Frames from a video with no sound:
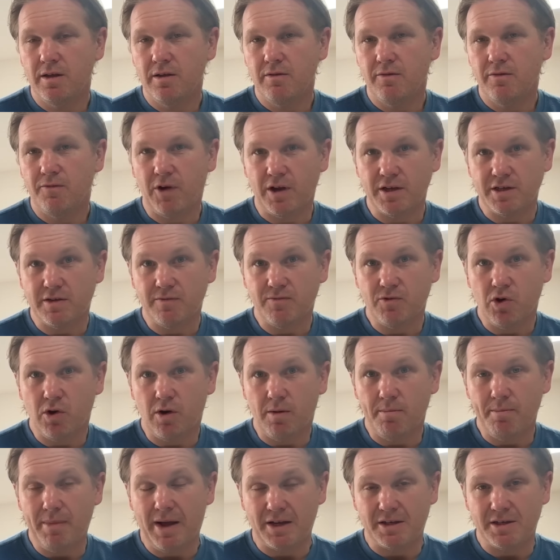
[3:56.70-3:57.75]
France have got
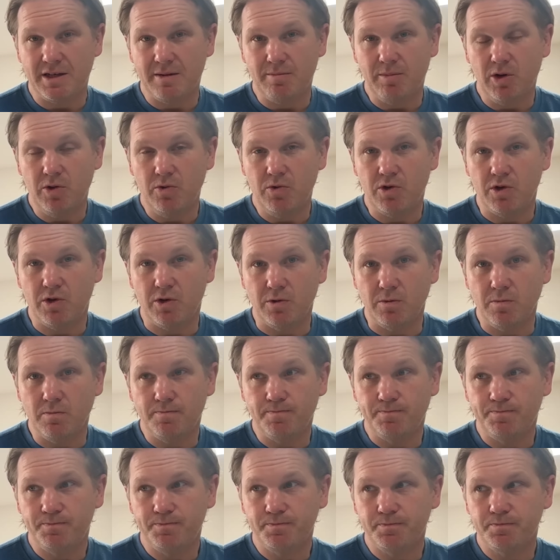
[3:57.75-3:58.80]
Maxime Lucu,
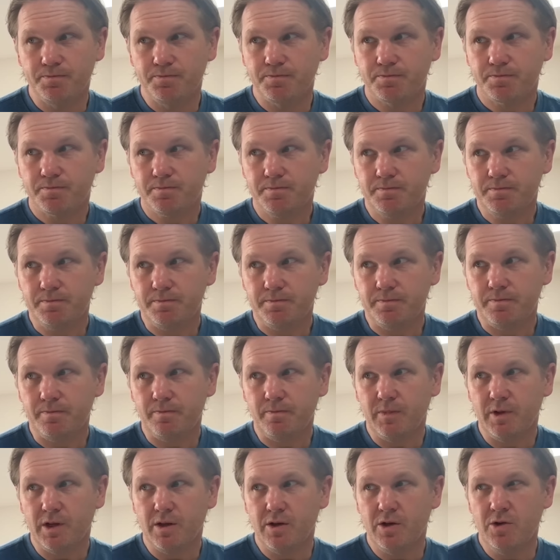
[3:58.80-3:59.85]

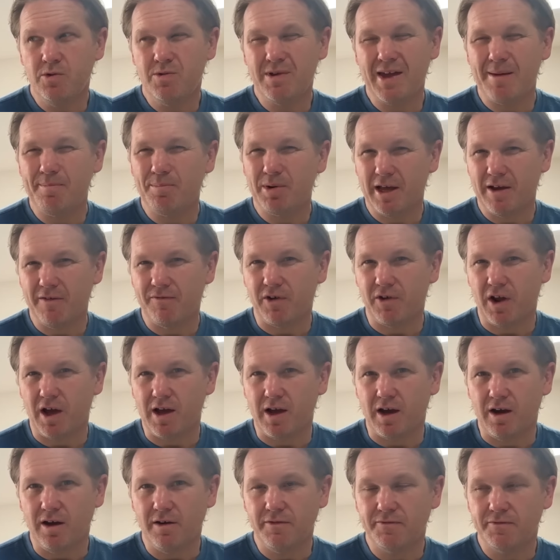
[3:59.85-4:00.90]
who can play at fly
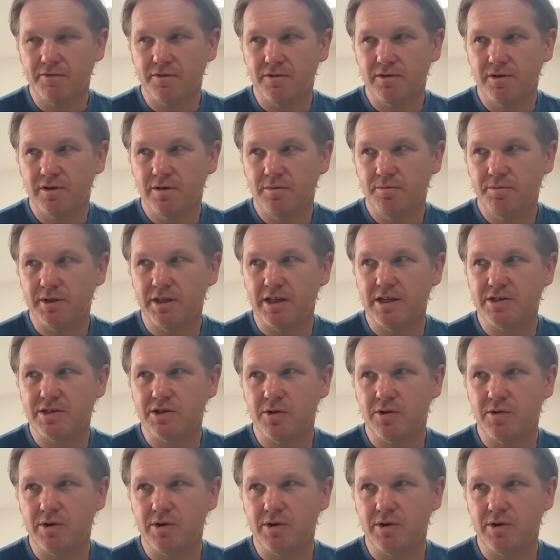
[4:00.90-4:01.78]
half, but then so